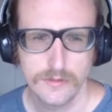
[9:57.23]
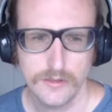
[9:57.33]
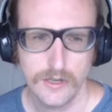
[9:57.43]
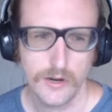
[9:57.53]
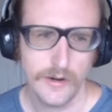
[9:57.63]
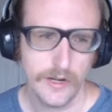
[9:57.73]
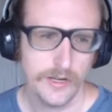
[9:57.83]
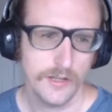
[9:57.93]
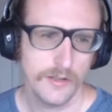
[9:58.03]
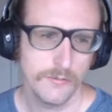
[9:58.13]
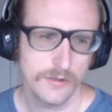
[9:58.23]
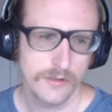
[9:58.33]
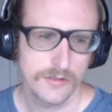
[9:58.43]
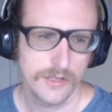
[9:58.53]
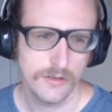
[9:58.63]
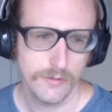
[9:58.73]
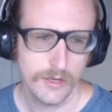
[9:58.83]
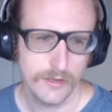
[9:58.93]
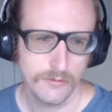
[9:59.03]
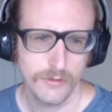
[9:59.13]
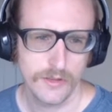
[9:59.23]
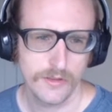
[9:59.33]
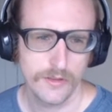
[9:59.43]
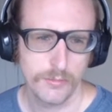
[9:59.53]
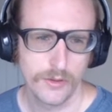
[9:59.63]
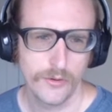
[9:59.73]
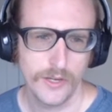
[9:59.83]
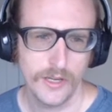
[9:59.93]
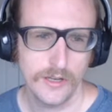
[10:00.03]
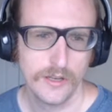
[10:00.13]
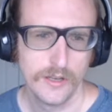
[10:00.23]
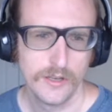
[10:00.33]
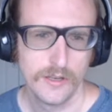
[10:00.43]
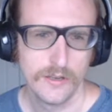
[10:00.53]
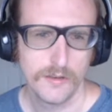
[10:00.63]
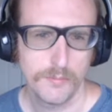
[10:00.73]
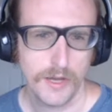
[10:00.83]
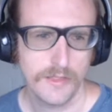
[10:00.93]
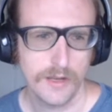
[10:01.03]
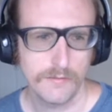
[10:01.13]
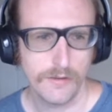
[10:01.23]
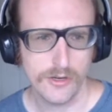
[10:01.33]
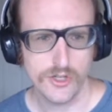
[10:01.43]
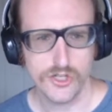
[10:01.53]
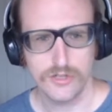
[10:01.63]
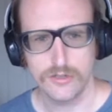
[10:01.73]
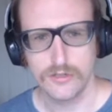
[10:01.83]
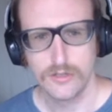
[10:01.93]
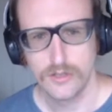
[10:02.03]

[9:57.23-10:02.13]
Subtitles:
All right, and then we'll continue reading with deploying Python function